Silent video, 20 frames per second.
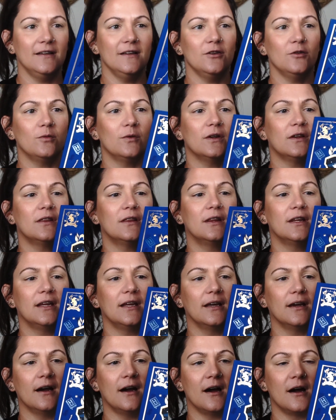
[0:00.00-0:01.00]
this with
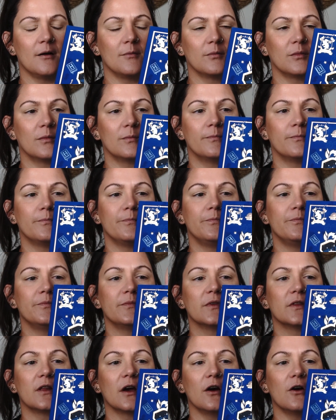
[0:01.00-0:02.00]
the
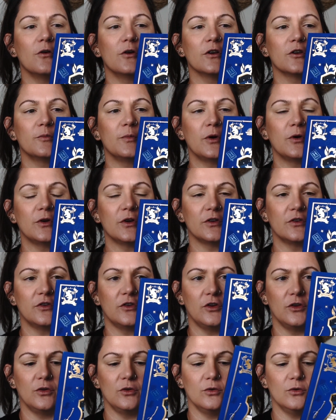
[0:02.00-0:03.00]
Hocus Pocus
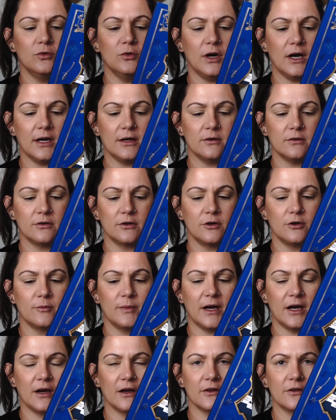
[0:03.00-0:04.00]
2. I don't know
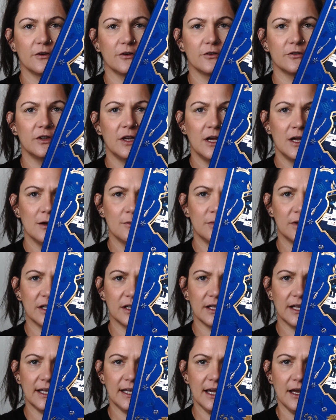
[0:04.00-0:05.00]
about others, but I
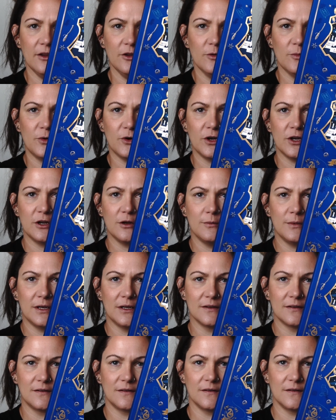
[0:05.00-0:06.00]
like how they're putting them in
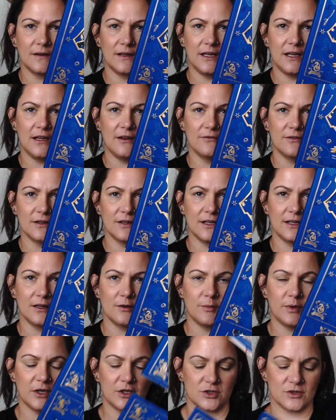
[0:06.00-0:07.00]
a sleeve and like the
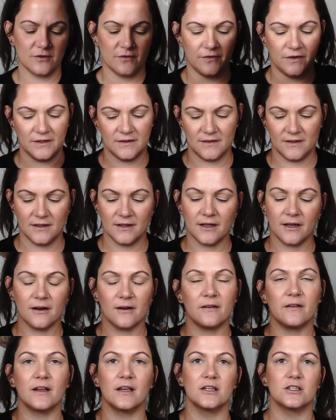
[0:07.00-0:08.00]
picture fits in there.
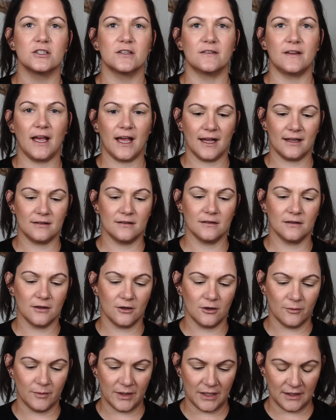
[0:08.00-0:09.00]
I think it just adds a
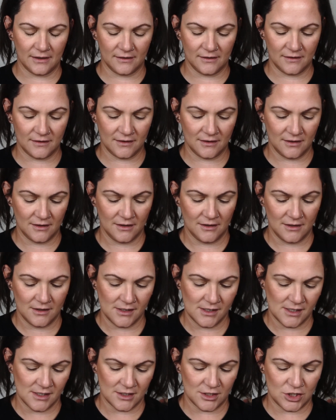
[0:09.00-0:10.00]
little bit
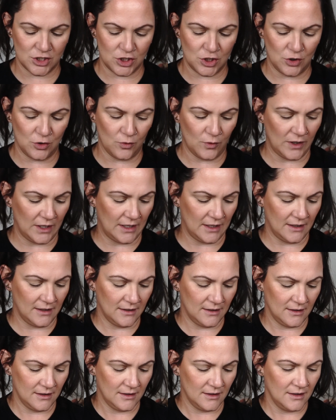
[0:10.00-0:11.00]
to it,
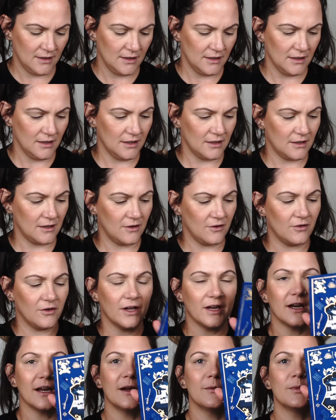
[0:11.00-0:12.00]
you know,
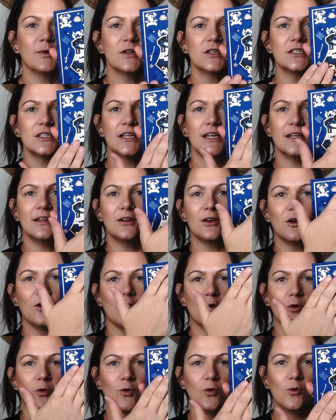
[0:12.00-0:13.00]
and I appreciate the
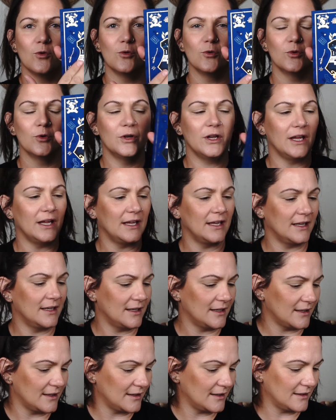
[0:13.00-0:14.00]
gold
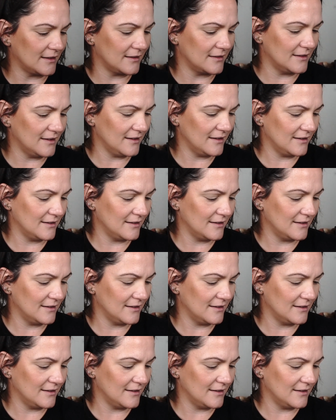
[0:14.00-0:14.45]
and